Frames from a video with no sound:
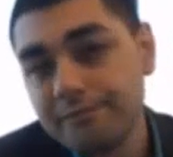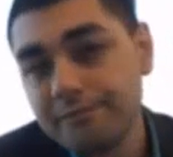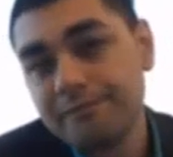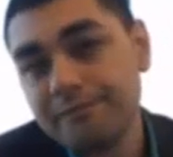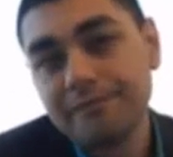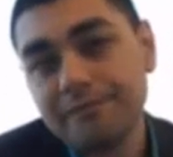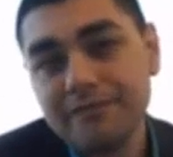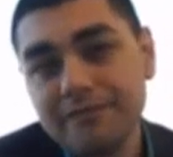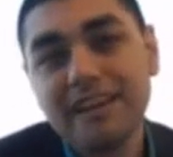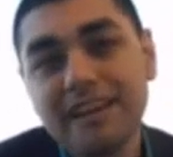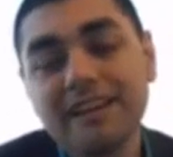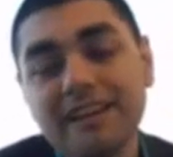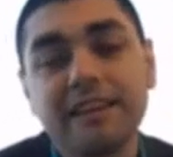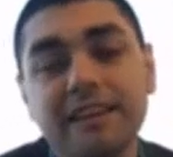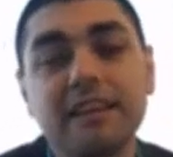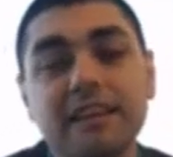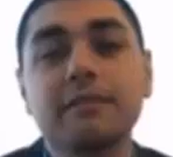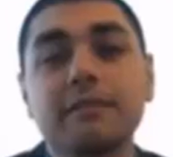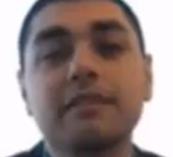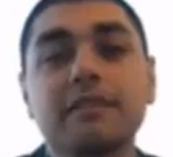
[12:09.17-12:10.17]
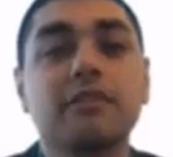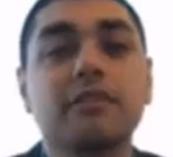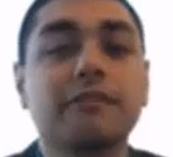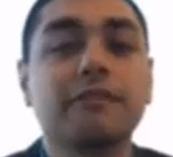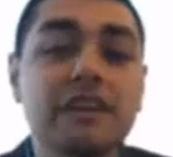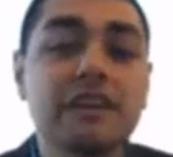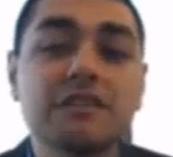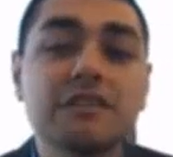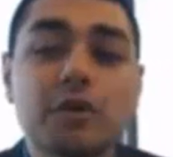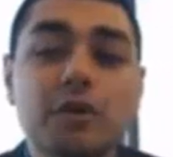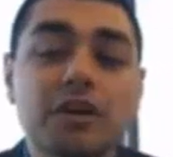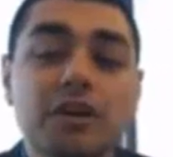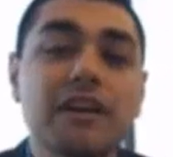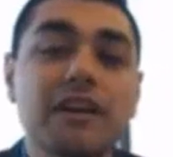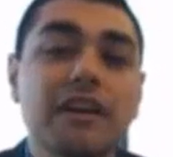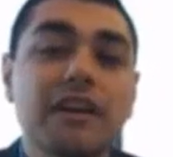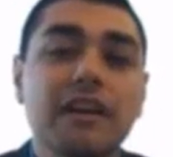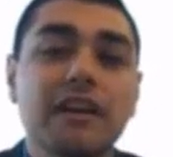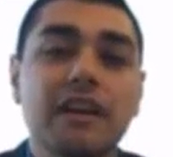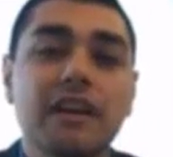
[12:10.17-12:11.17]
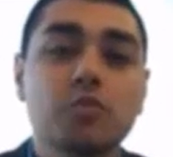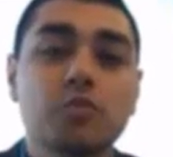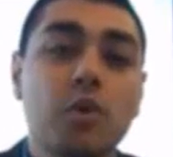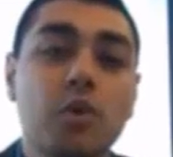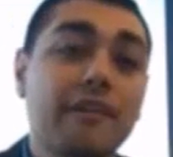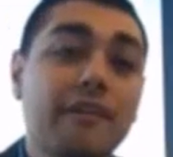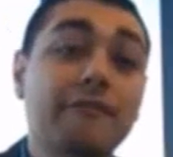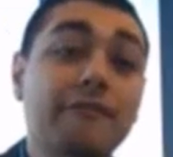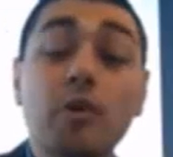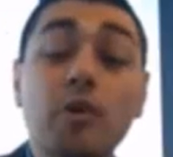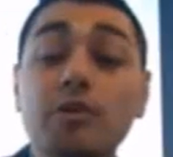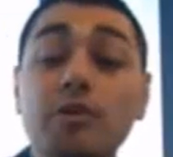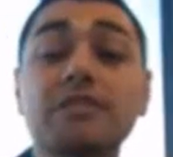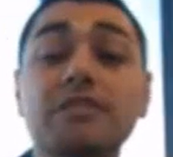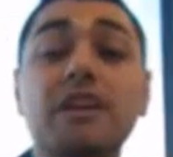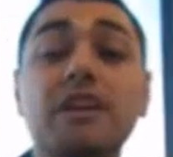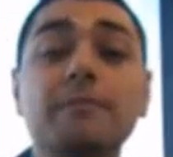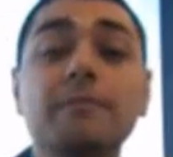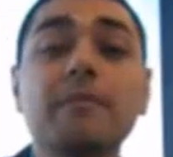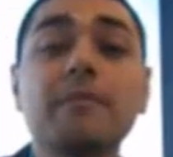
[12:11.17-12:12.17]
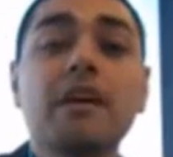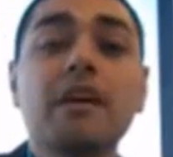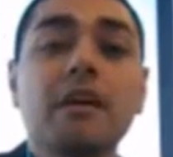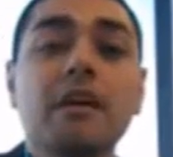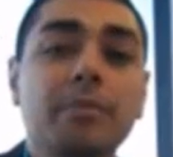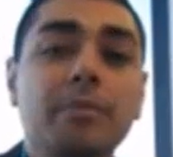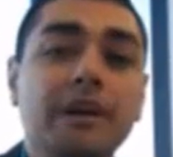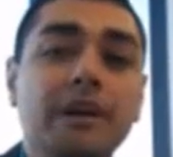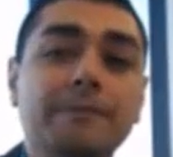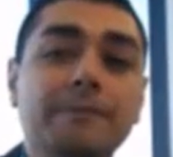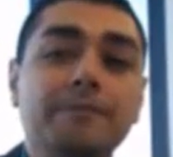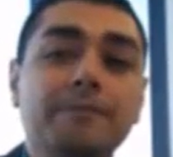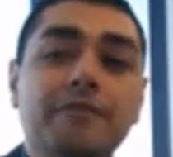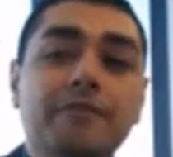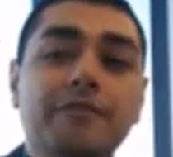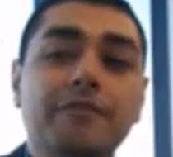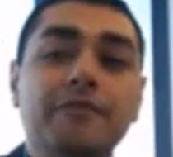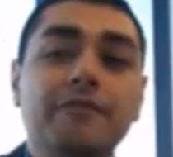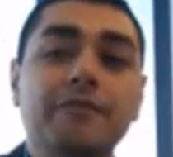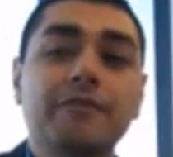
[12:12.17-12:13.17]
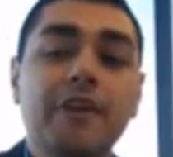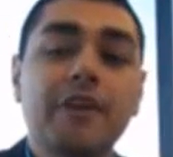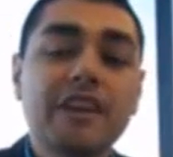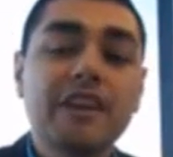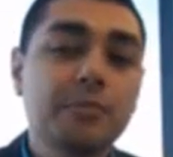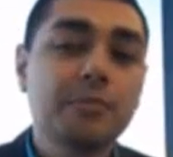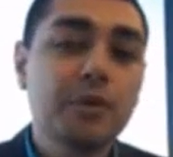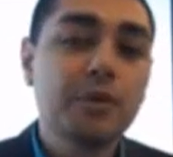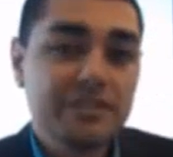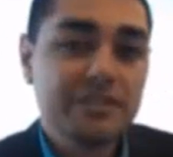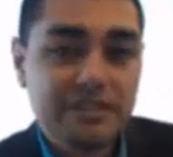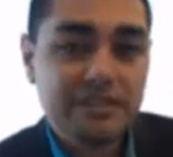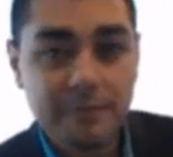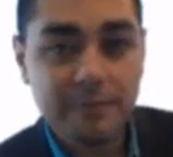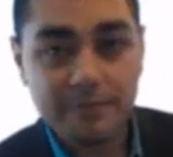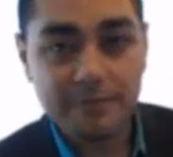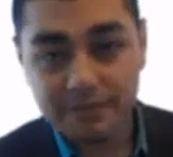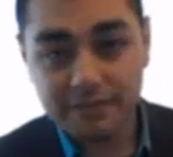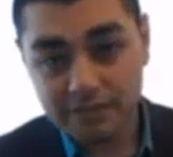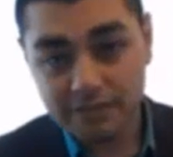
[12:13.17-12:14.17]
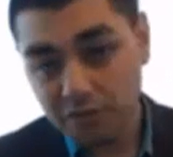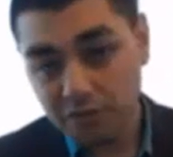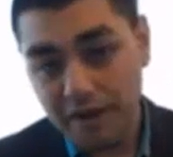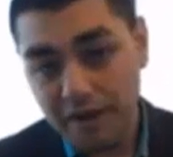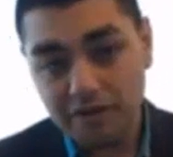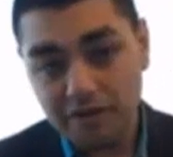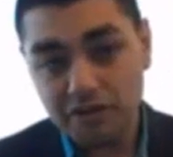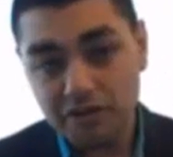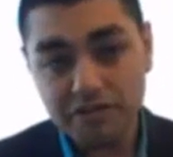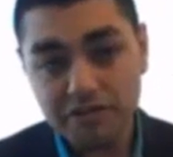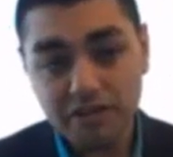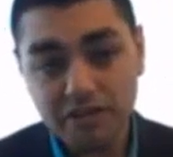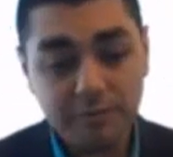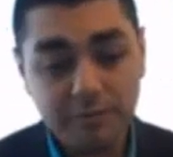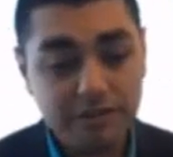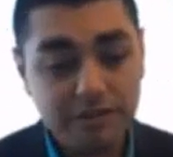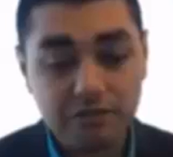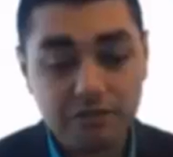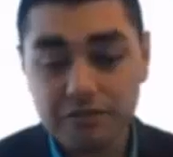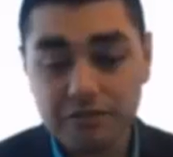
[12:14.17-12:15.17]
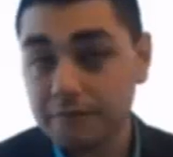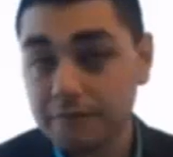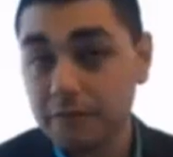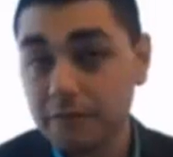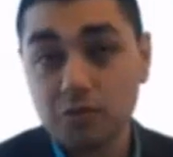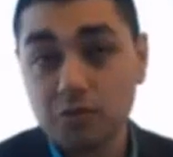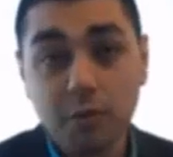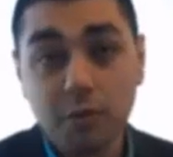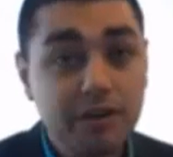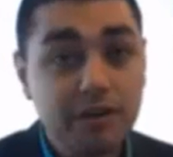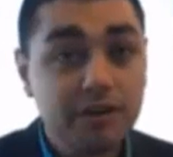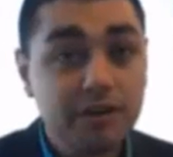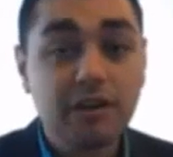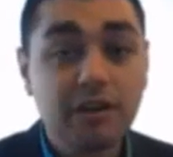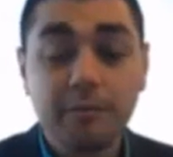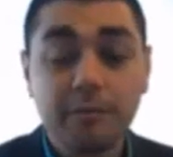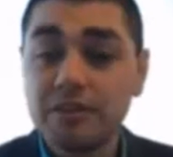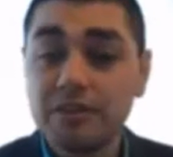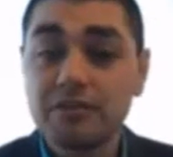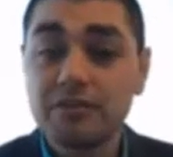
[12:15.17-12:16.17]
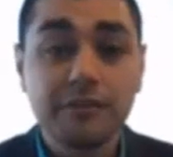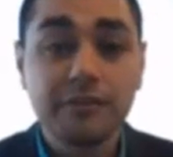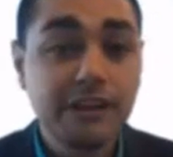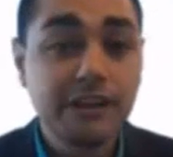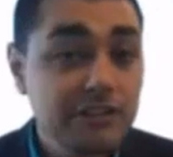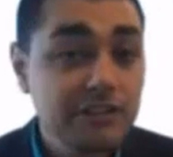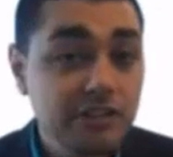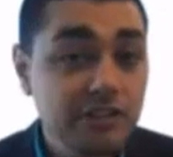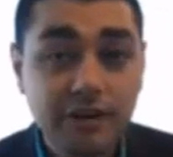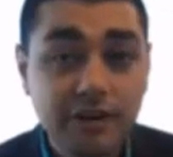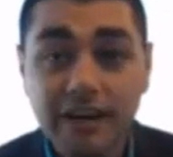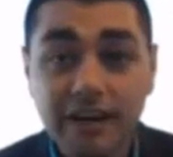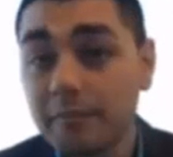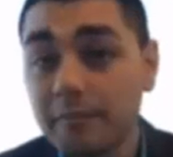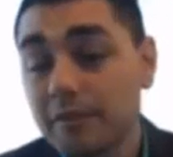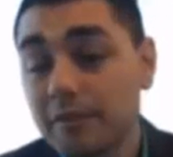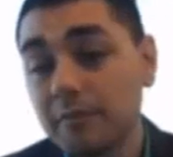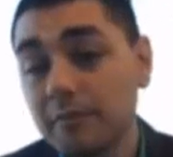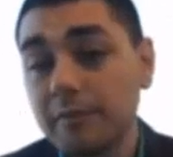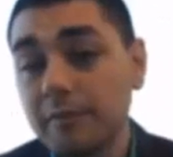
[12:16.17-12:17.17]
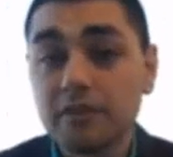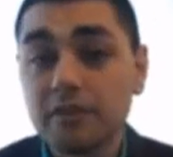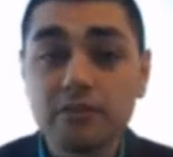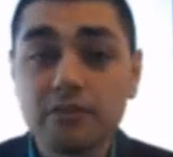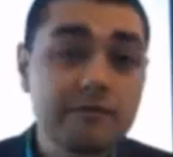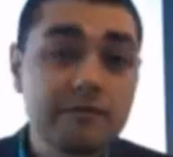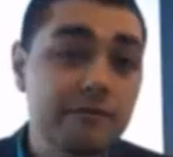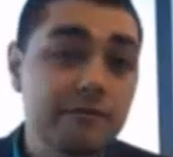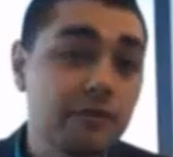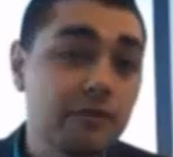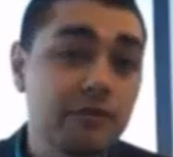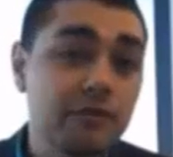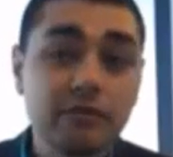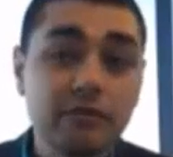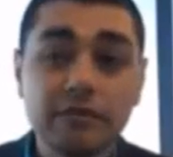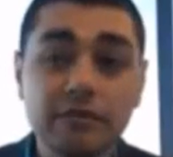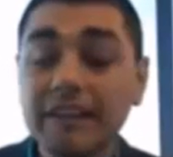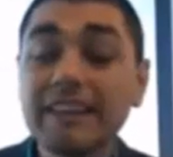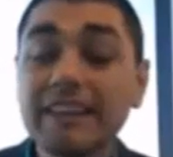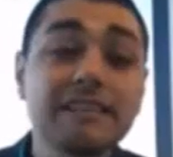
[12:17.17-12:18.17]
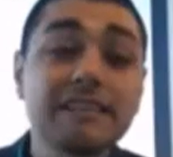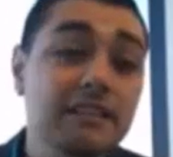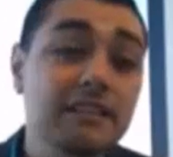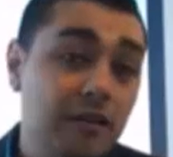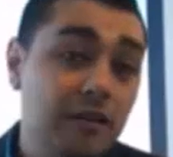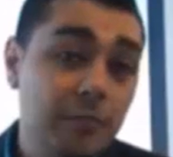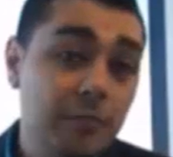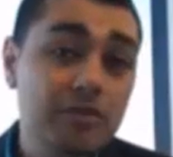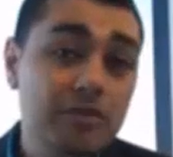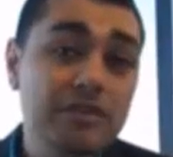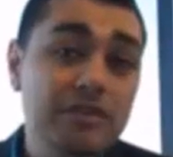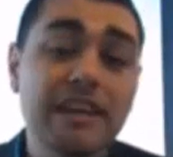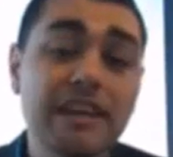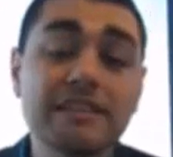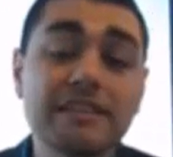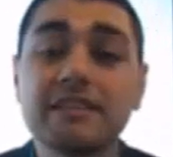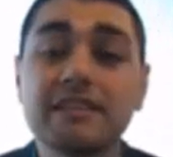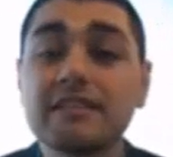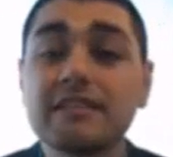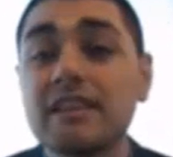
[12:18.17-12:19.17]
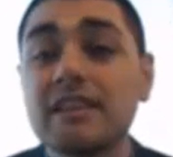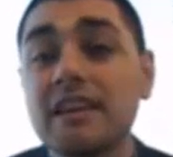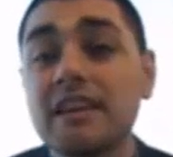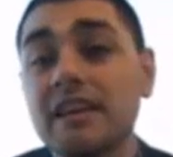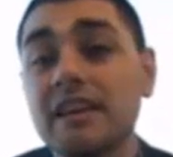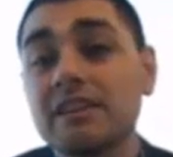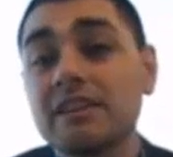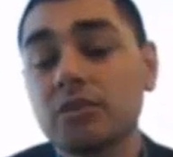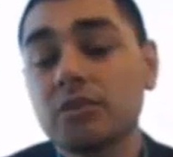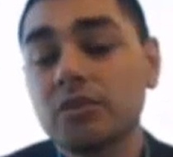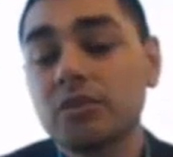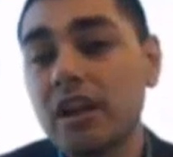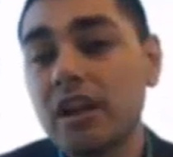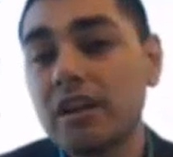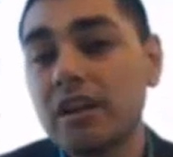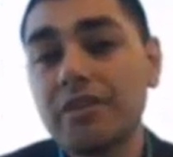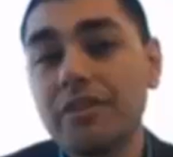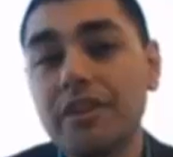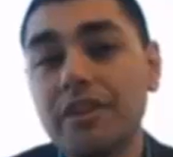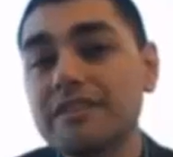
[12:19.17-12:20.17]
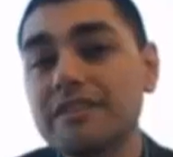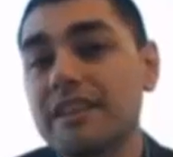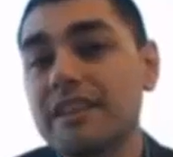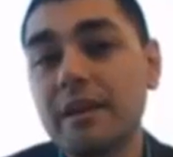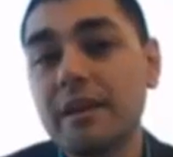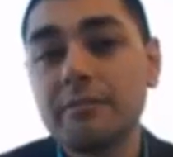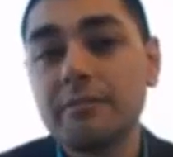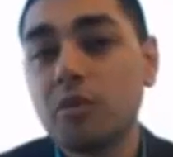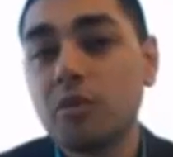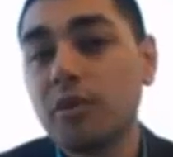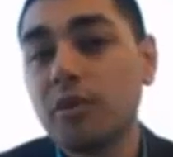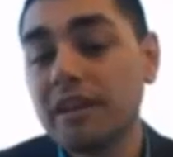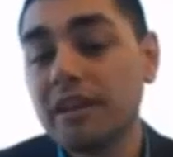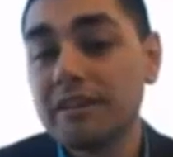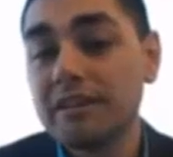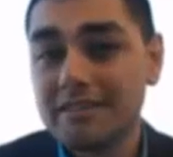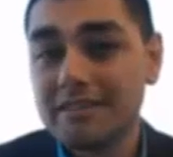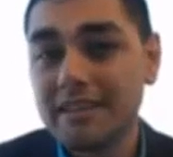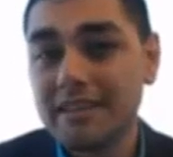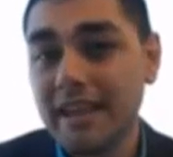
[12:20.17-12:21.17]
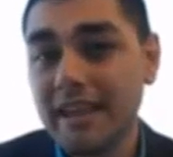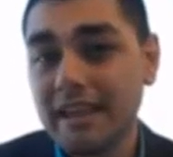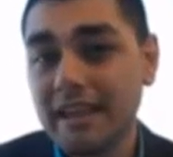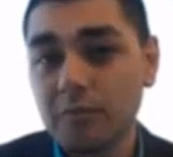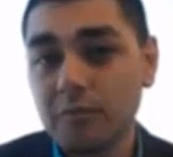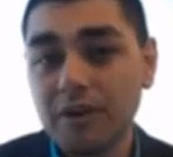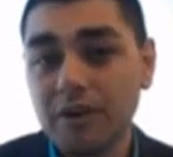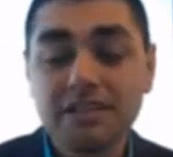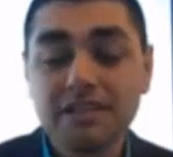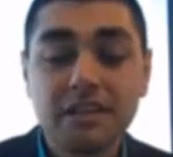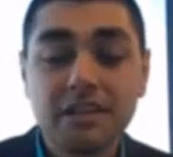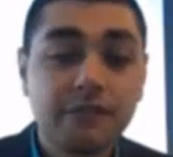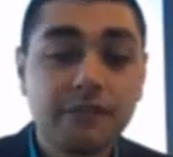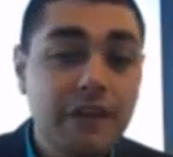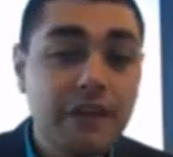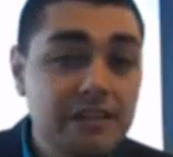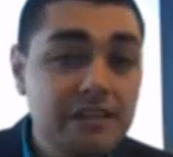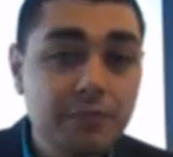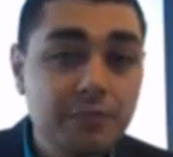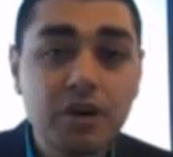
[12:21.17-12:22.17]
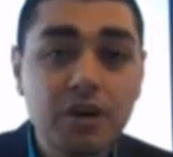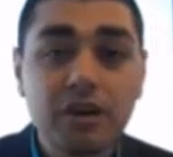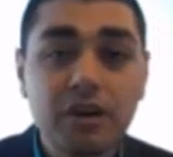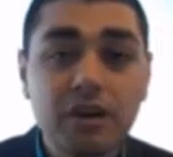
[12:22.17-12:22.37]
you got to think, Facebook is what I focus on, but Facebook's tips and strategies can be used for Twitter, can be used for Instagram, could be used for LinkedIn on most cases. So a lot of things that I'm doing and saying when I say Facebook,